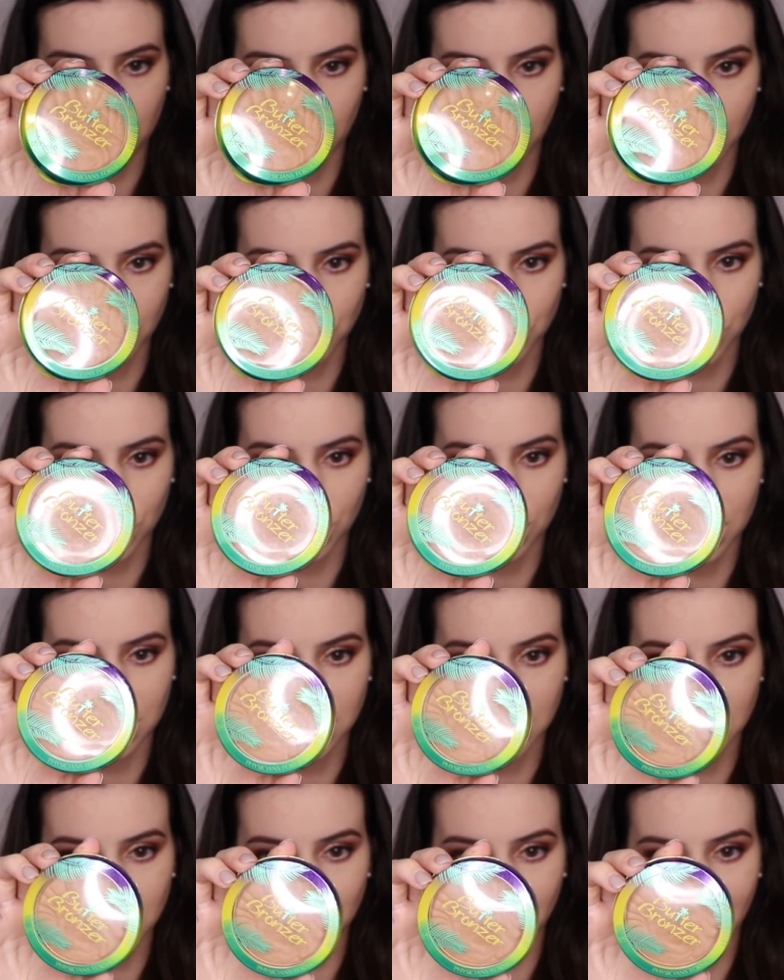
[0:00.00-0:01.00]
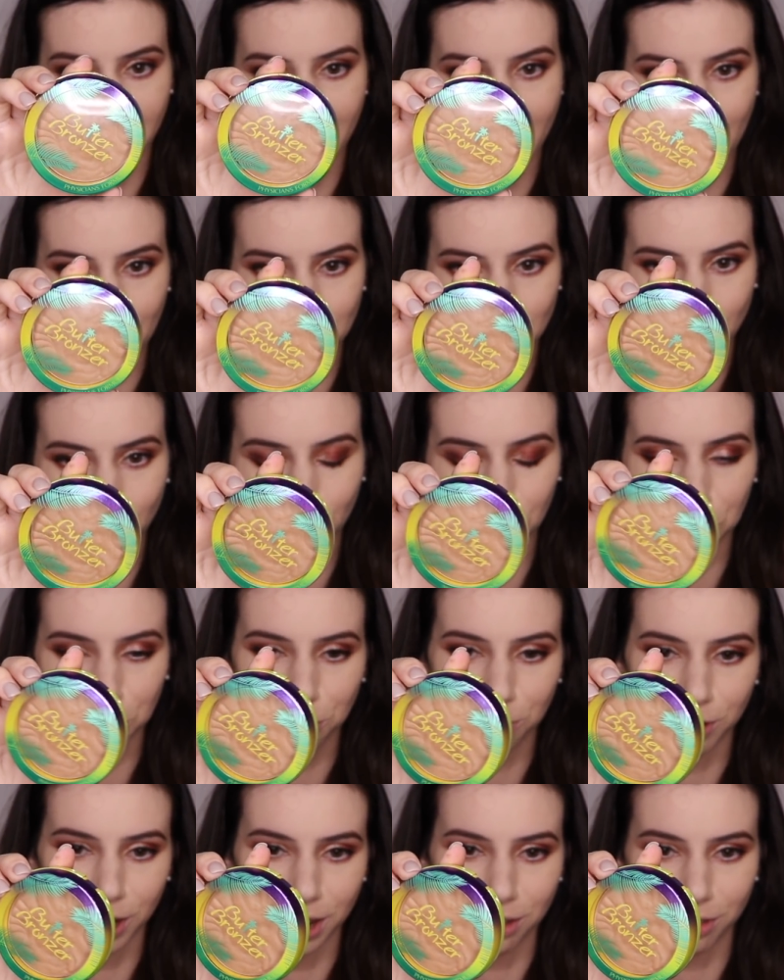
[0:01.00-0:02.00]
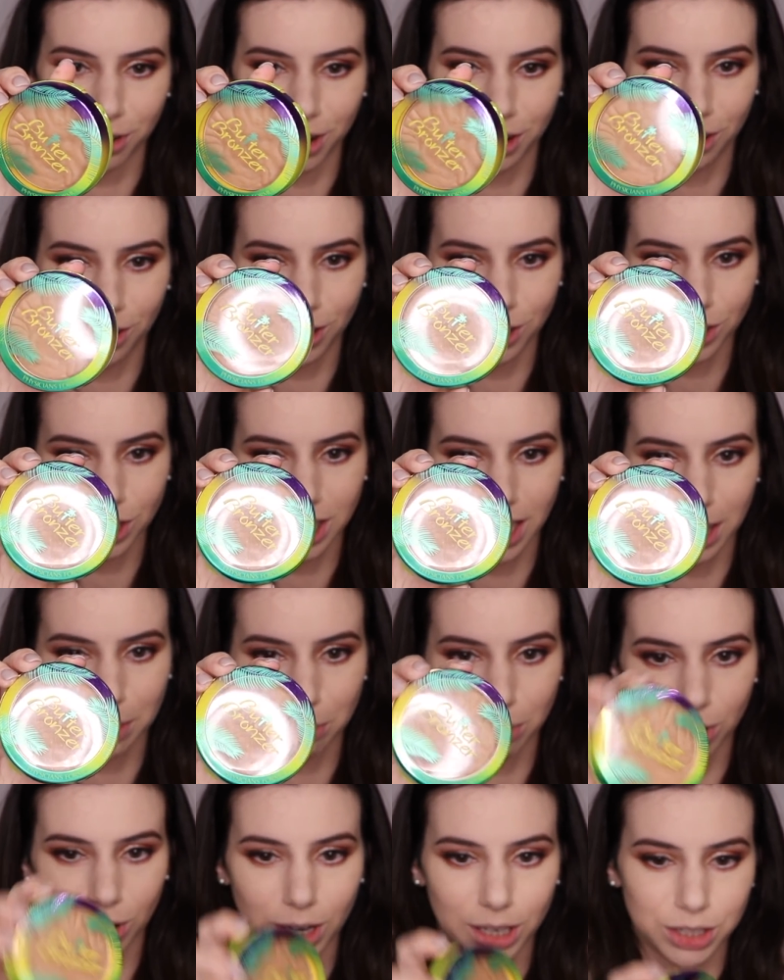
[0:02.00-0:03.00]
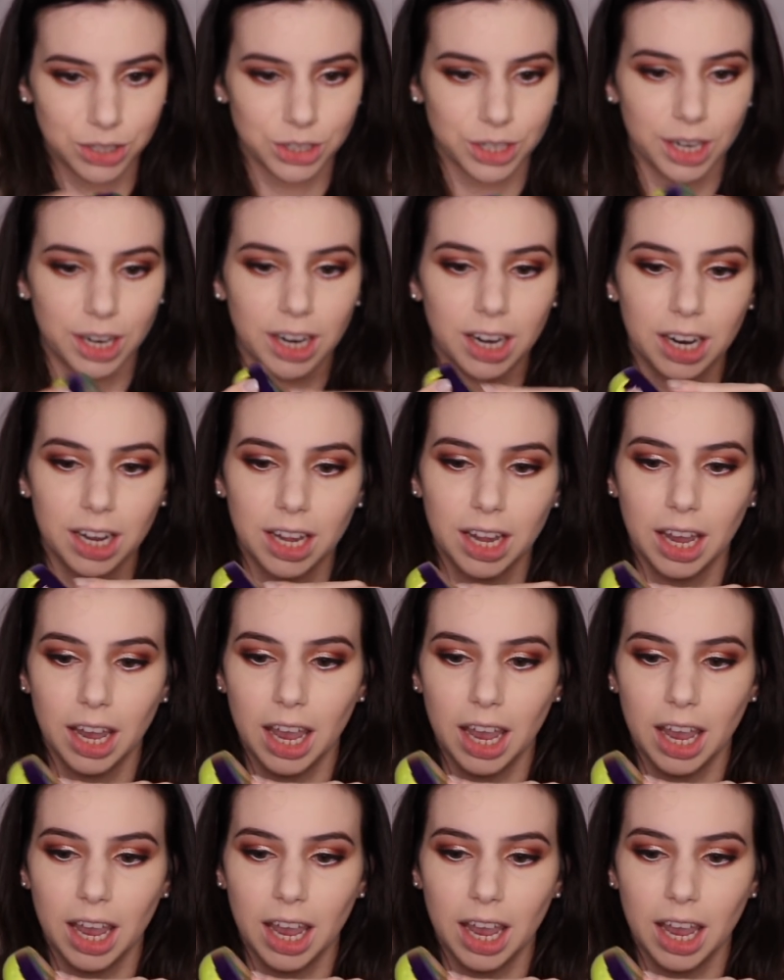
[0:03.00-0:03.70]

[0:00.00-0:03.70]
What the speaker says: Bronzer. This is my absolute favorite all-time bronzer.